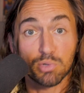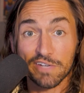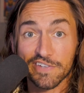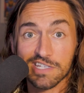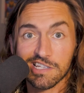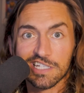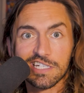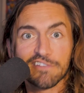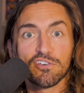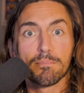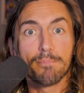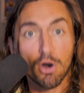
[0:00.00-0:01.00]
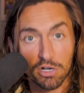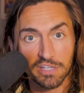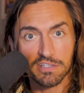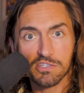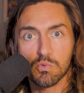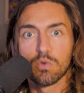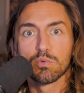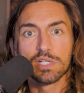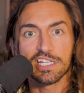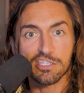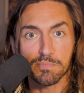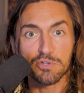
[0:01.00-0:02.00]
Previously, different markets would
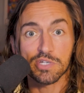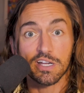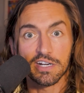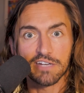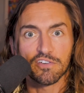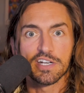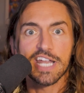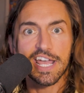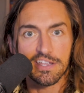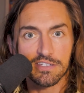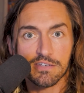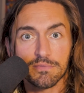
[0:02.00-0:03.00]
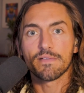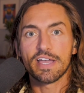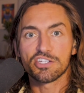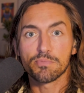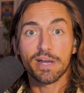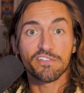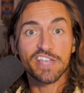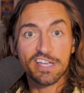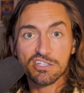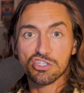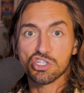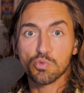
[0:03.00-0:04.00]
release music on different days. As you might have
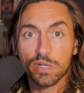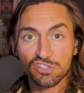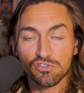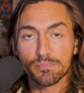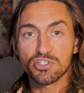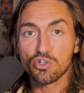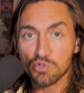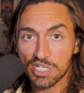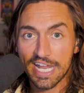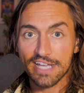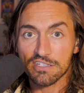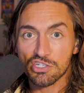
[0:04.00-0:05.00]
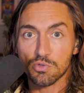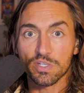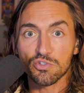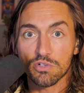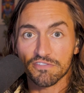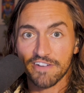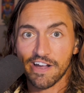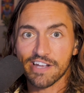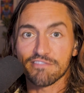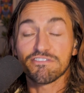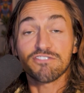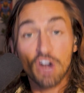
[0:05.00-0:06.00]
guessed, the switch from Tuesdays to a
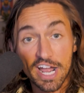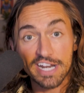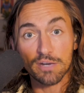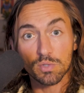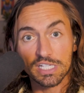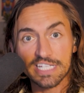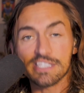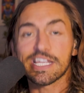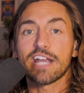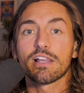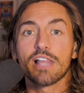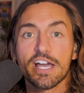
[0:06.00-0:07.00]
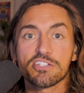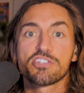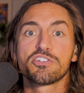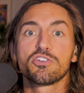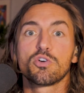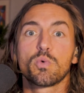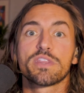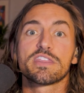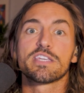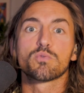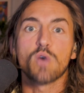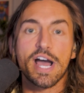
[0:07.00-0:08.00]
unified Friday release had a lot to do with
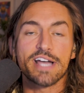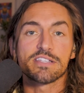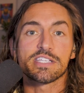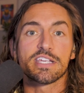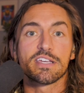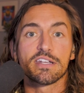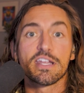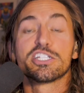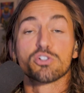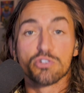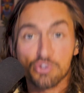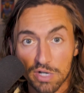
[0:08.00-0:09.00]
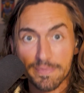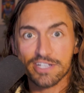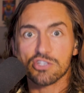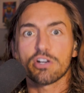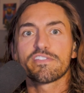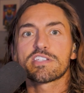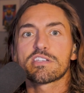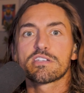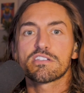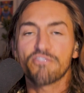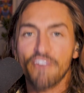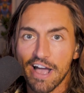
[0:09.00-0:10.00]
the rise in digital streaming
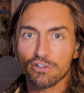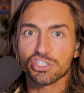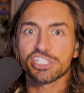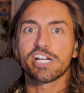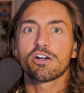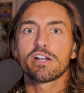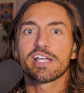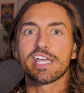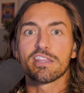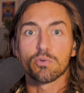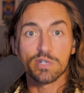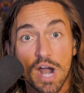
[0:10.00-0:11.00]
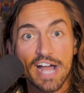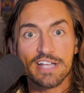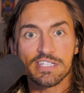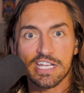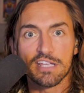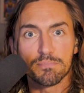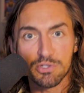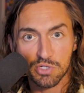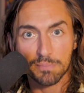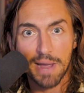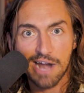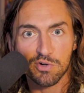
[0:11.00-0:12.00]
services, file sharing, and the rise in
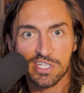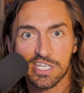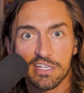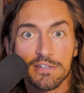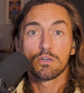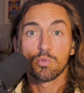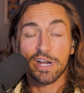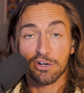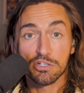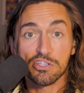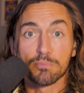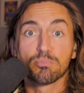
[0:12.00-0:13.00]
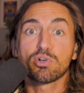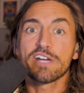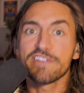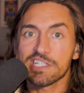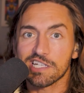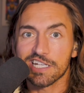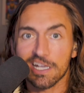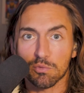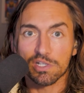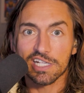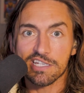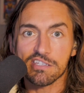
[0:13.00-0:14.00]
music piracy. Records could previously get
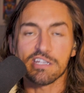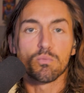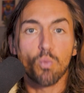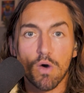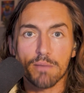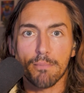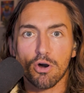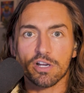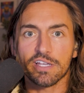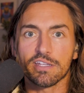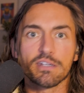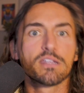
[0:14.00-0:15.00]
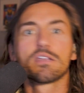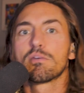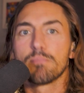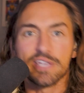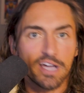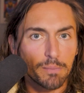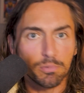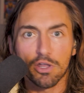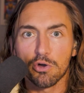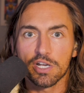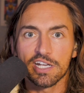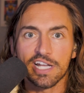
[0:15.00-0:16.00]
released in one market, be
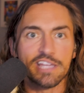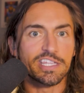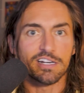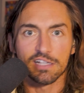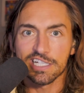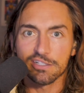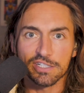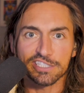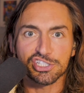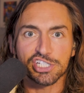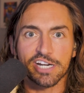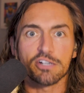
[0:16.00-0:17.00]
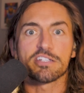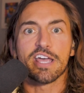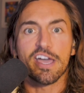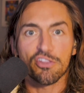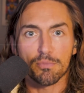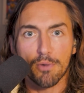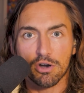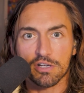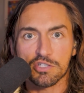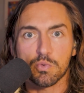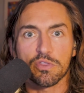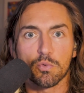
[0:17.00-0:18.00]
uploaded, and then illegally shared to other
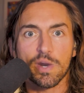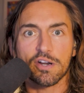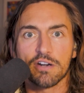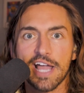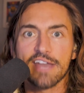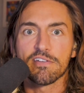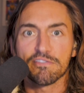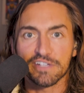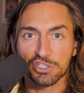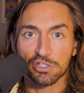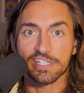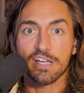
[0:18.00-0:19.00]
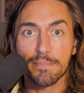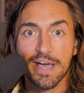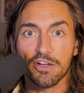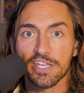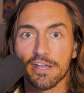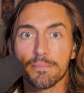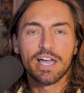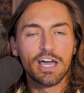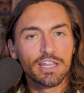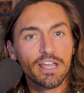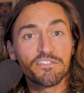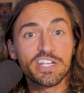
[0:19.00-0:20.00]
markets where the record hadn't officially come out yet.
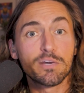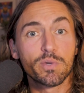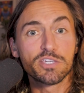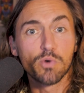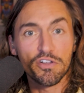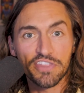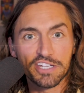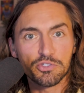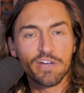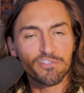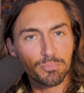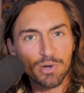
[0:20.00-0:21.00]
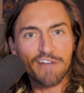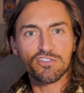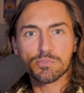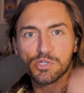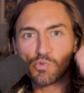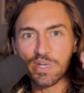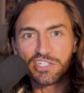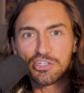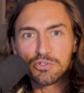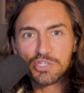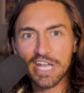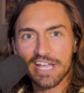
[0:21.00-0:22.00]
I'd love to hear what you all think. Do you have a preference between
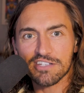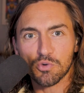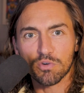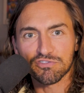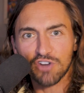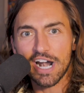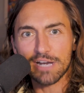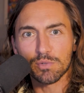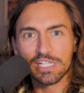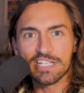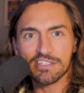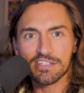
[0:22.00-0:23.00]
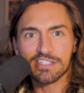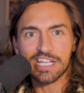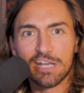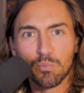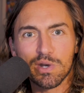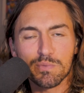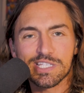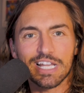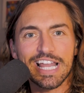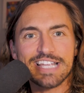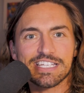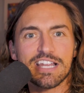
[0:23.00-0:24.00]
Tuesdays or Friday releases? And when was the
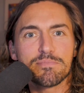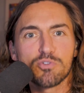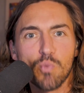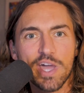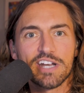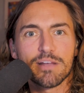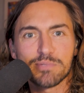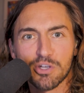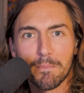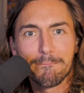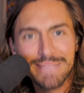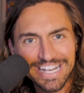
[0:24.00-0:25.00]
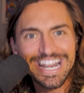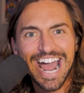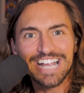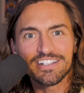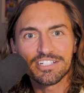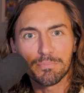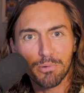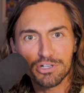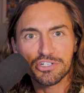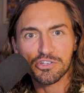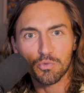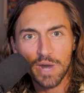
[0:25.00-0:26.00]
last time you waited up till midnight to
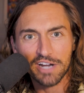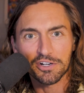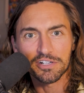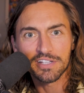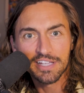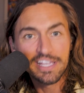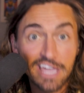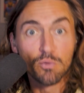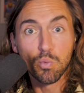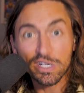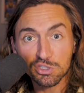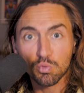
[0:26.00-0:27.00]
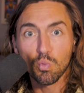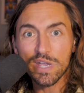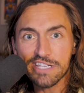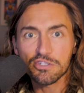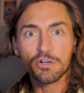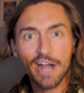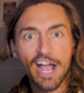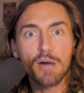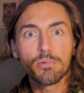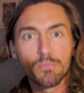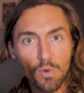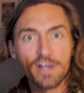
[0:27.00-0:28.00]
purchase a record? And which Weezer
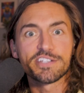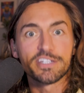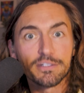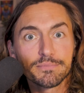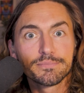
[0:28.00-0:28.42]
album was it?